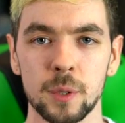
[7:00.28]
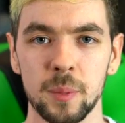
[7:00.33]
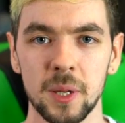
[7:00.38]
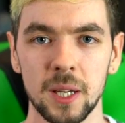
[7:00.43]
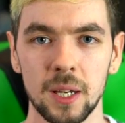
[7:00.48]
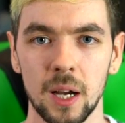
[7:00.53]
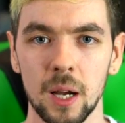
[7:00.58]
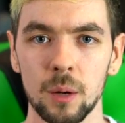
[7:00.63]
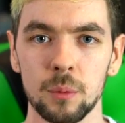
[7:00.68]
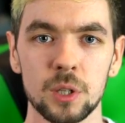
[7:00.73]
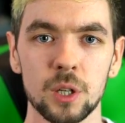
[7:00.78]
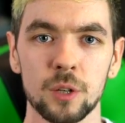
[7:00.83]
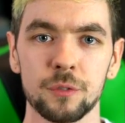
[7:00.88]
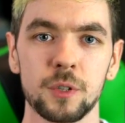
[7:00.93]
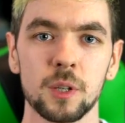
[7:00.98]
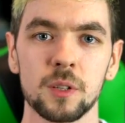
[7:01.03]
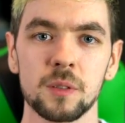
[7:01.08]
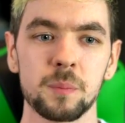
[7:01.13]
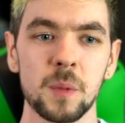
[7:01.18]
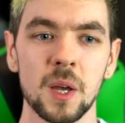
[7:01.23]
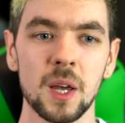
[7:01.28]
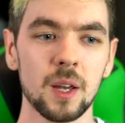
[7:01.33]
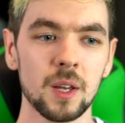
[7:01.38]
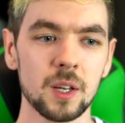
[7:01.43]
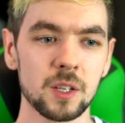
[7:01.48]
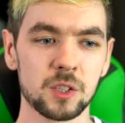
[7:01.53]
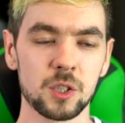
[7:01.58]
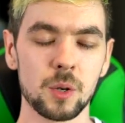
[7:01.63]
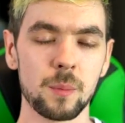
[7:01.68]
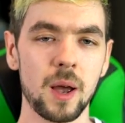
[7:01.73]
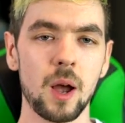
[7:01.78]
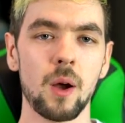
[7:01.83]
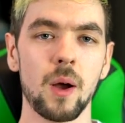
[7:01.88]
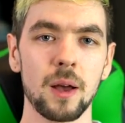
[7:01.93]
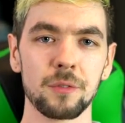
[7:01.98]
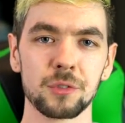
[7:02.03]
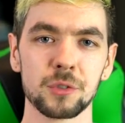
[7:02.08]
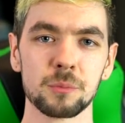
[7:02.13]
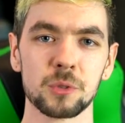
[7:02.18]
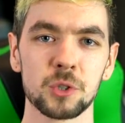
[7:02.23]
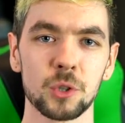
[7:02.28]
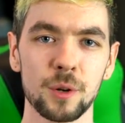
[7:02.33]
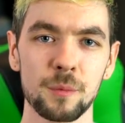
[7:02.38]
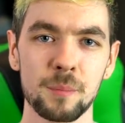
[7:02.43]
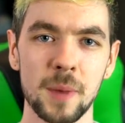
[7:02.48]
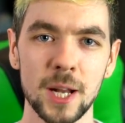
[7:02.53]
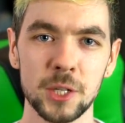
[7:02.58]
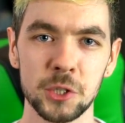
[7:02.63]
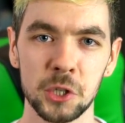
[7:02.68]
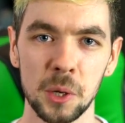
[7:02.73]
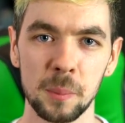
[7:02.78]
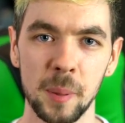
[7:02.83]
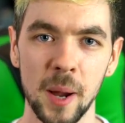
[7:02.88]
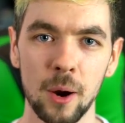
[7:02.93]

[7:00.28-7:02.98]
to be. I would love to somehow have some sort of magical